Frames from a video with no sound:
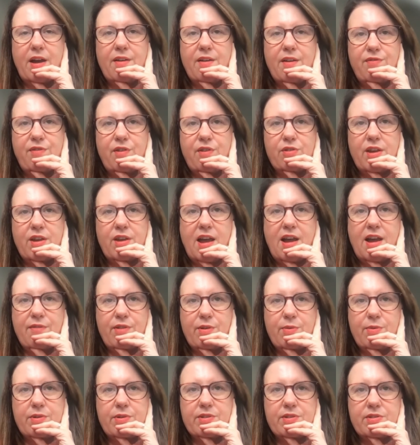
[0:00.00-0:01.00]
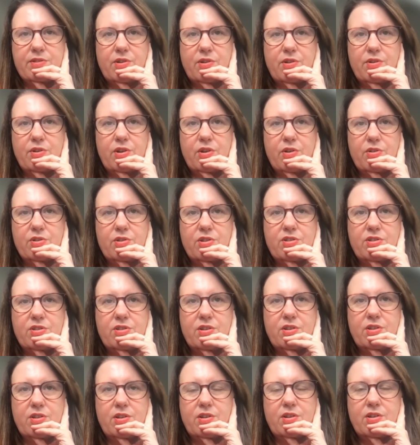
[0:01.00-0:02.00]
I feel that everyone has got used
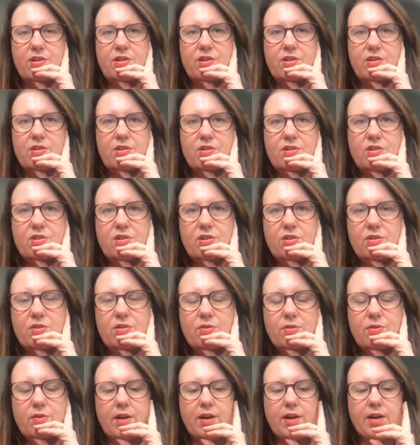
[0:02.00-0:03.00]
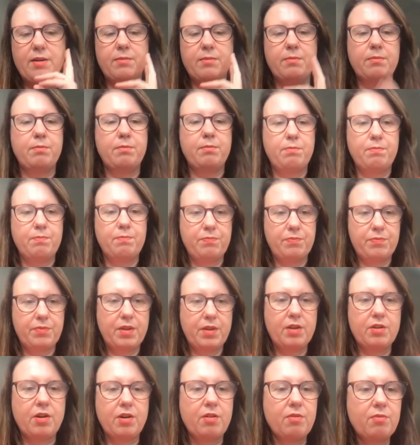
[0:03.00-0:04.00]
to,
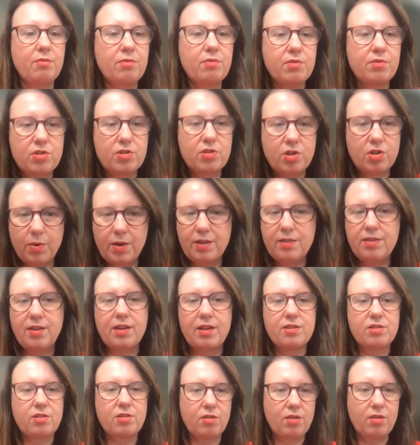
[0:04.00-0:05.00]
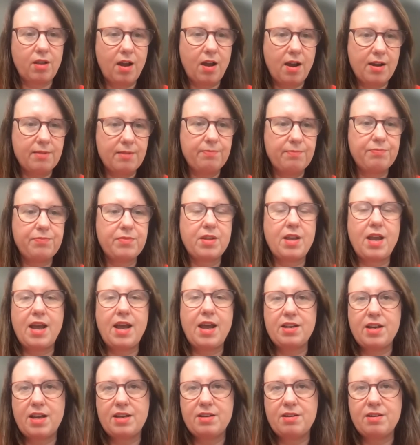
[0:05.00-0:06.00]
doing things online,
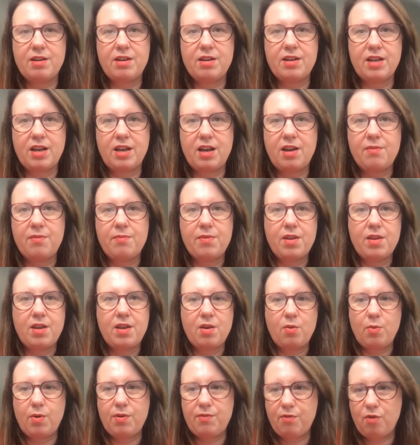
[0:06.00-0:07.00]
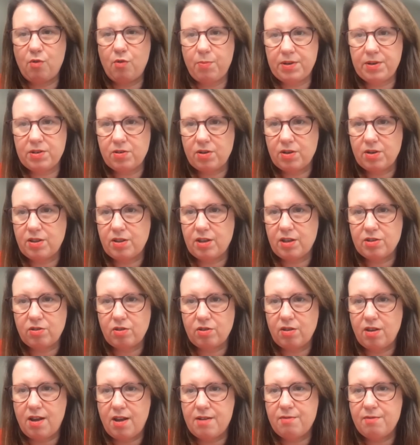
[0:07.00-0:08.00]
and we've all been doing things
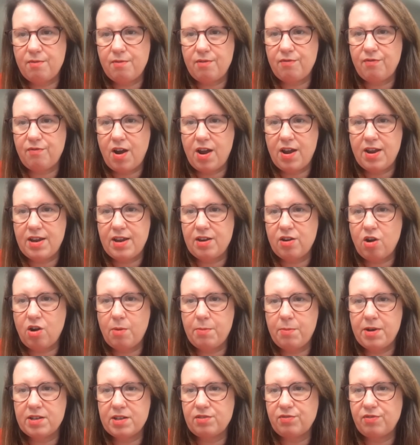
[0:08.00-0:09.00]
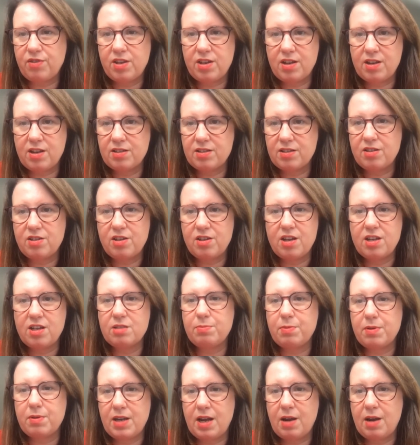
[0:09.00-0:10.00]
online via e-commerce for years and years,
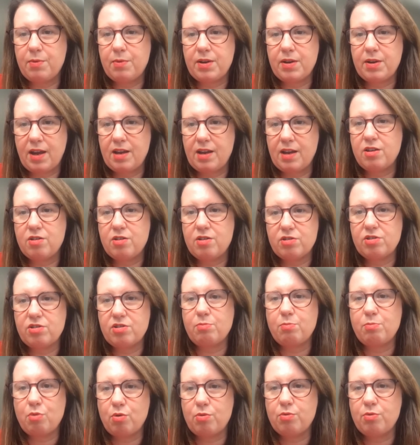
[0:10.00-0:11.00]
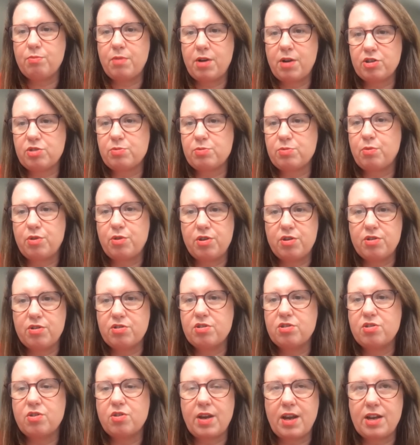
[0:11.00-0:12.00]
but now we're getting used to much more used
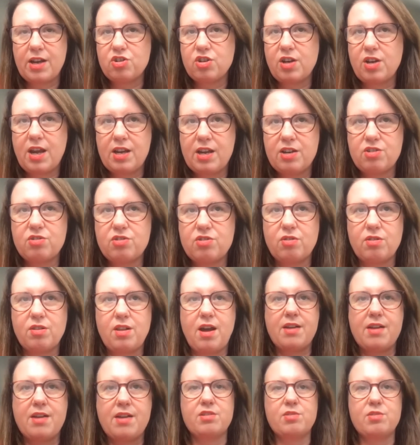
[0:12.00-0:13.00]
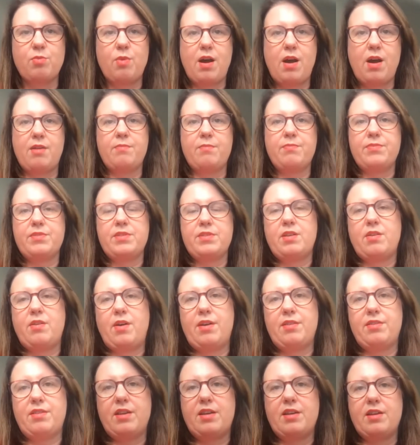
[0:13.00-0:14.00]
to doing education online as well. So
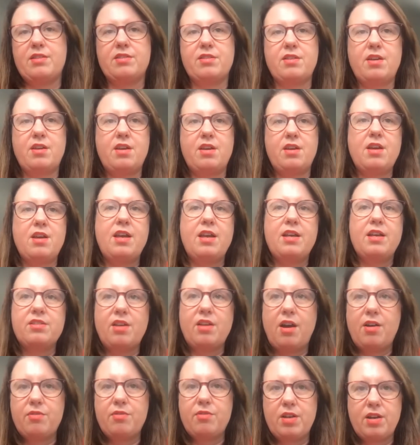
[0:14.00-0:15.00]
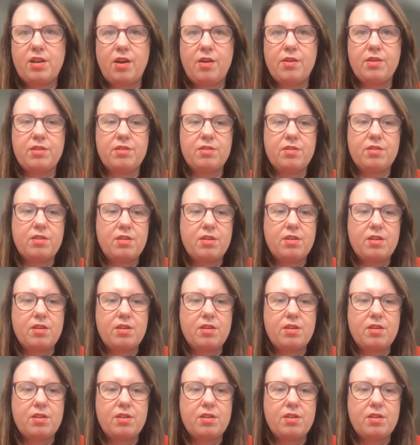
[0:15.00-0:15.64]
I think it's only going